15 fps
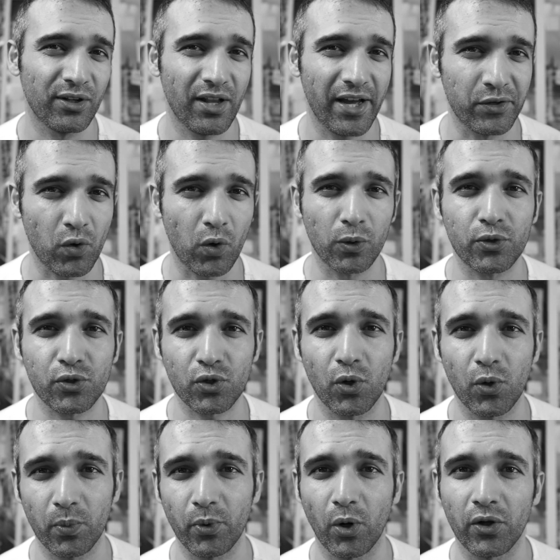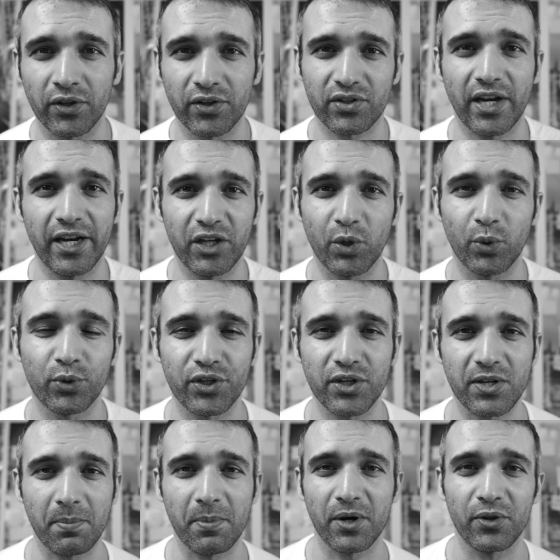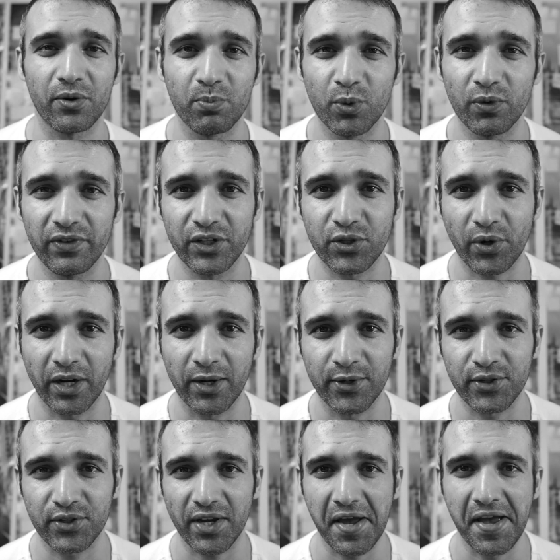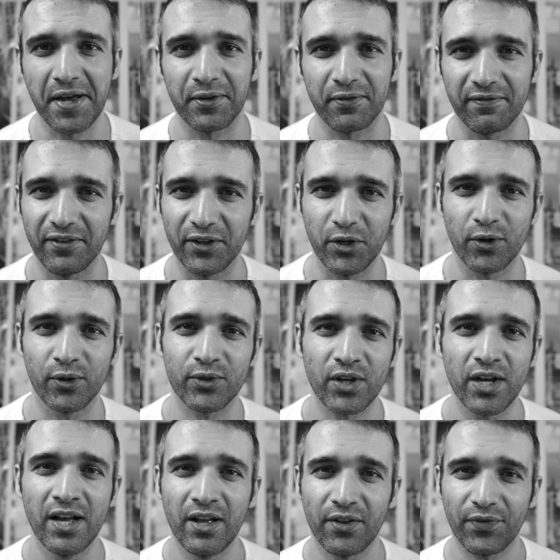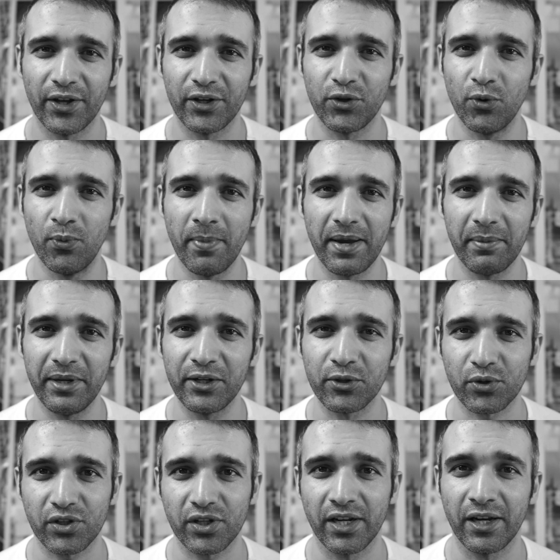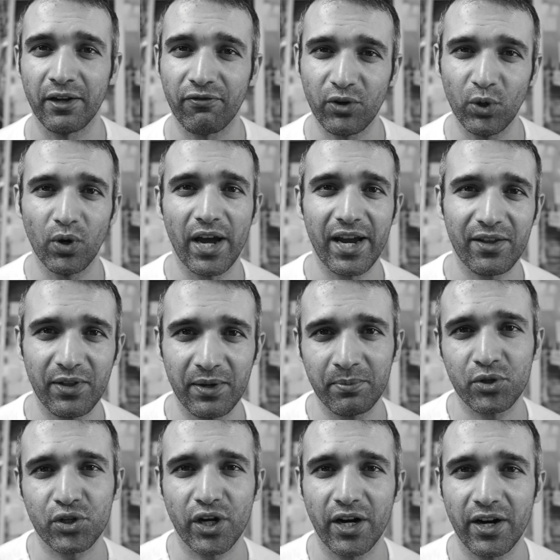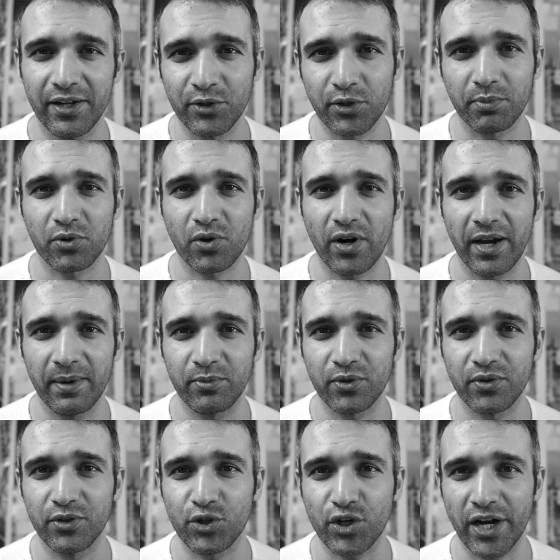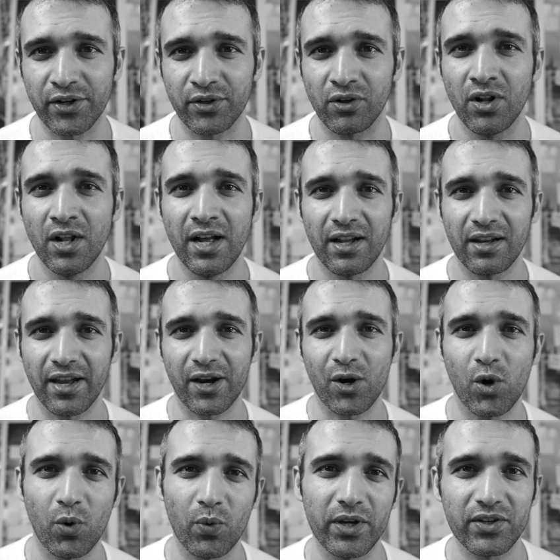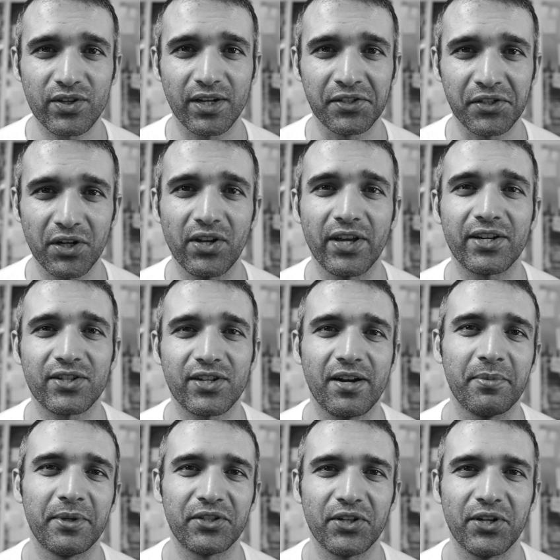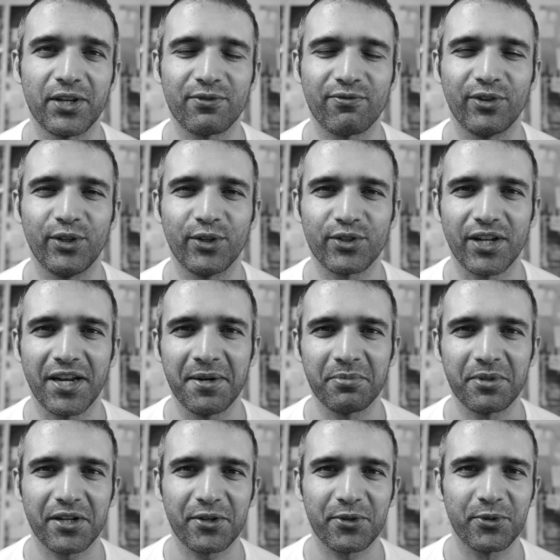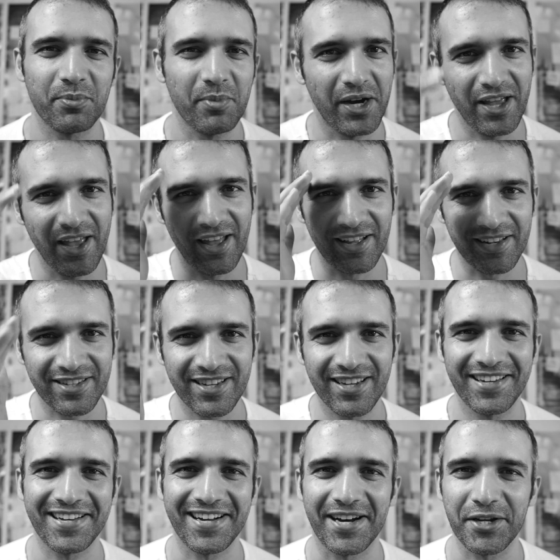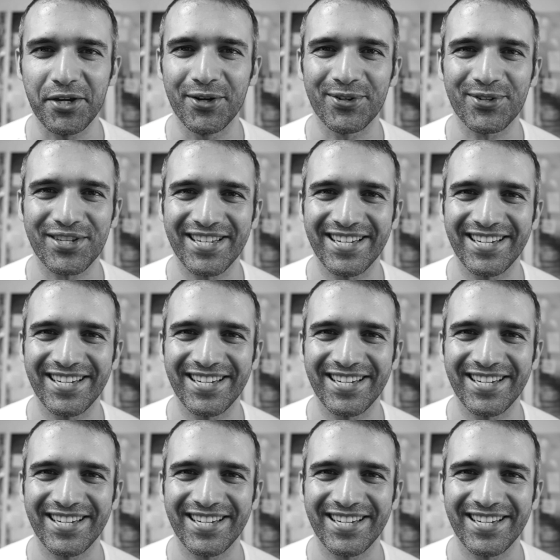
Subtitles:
And also on the side, you will see some other movie trailers and videos that you may be interested in. If you like them, share and subscribe to the channel. Like always, until next time, until next video, salam, tara, goodbye, and adios.